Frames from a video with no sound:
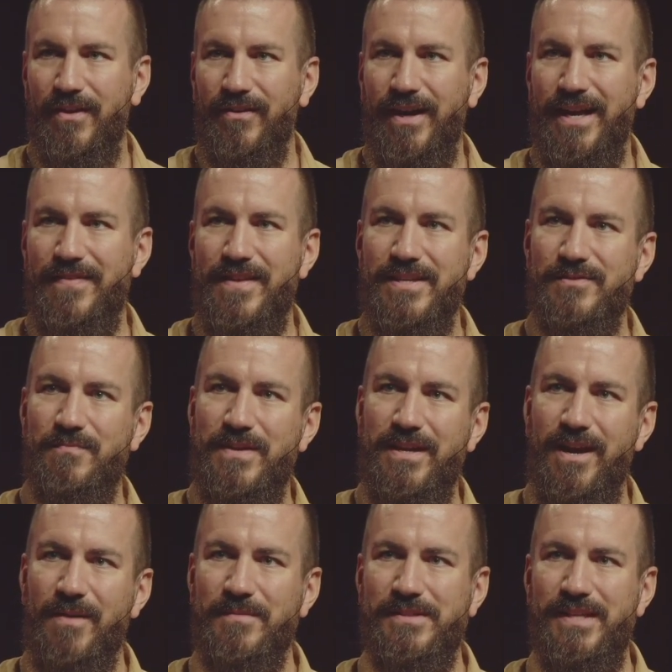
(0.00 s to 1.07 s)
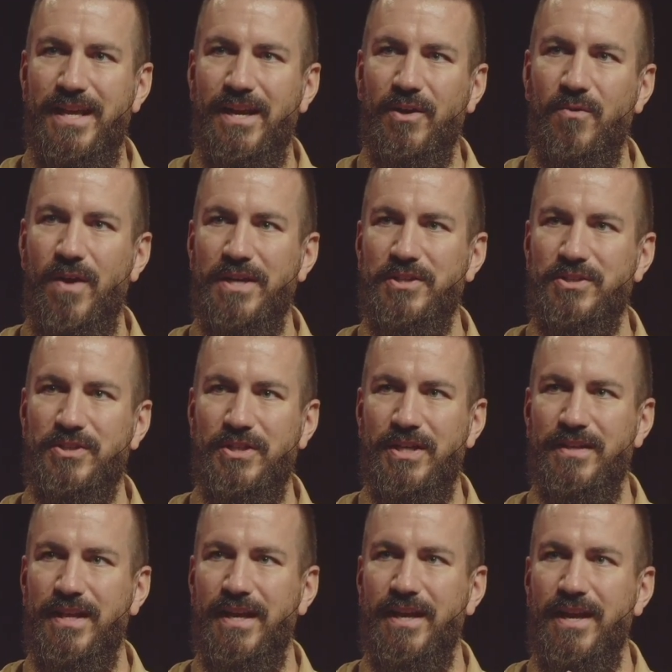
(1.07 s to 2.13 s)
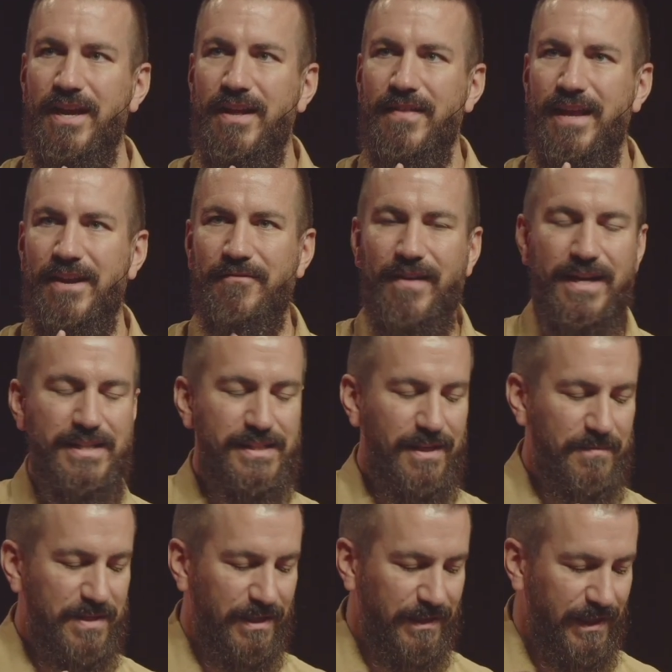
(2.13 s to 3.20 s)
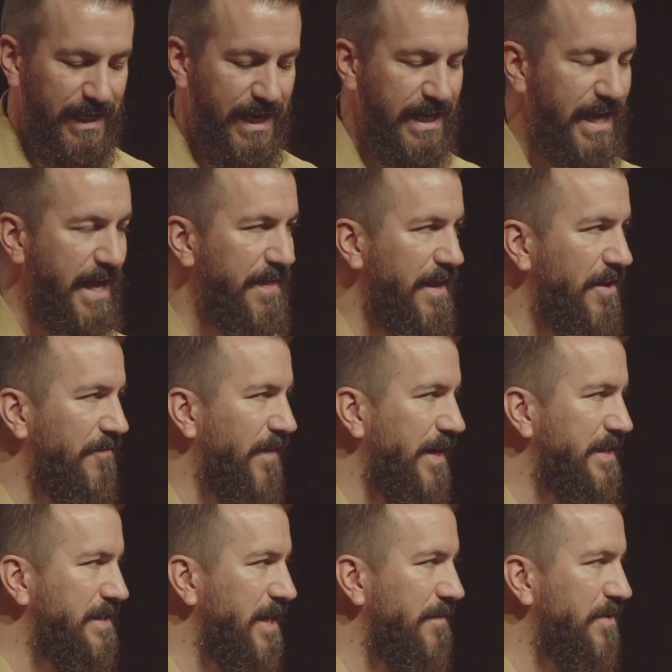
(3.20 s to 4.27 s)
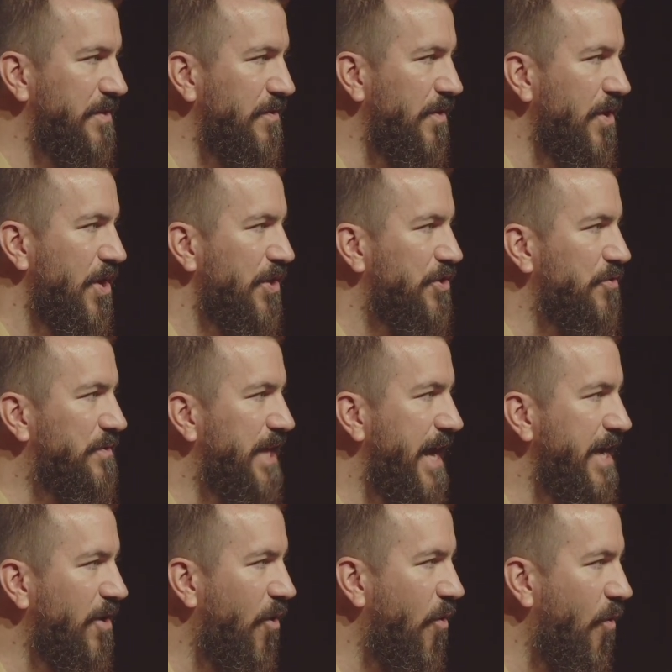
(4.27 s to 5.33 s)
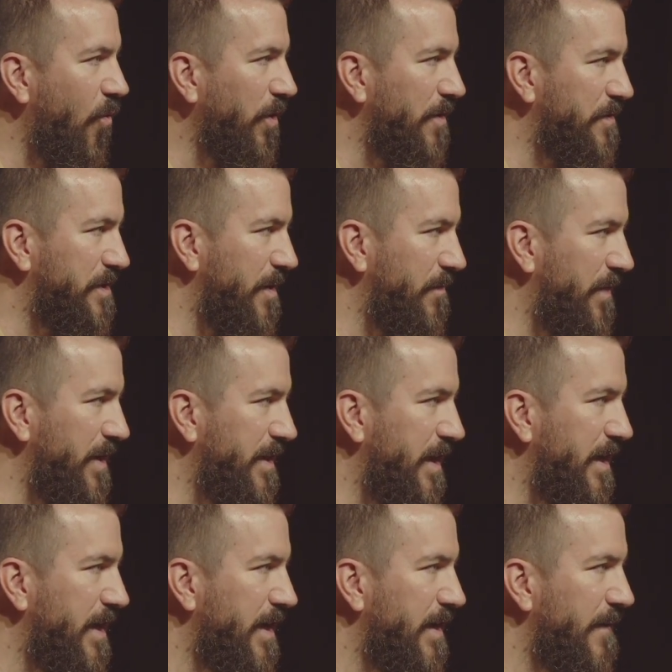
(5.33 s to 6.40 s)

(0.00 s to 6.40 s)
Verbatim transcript: Right? And this becomes then a question that, that invites them to lean in, that invites them to, to take hold of something that,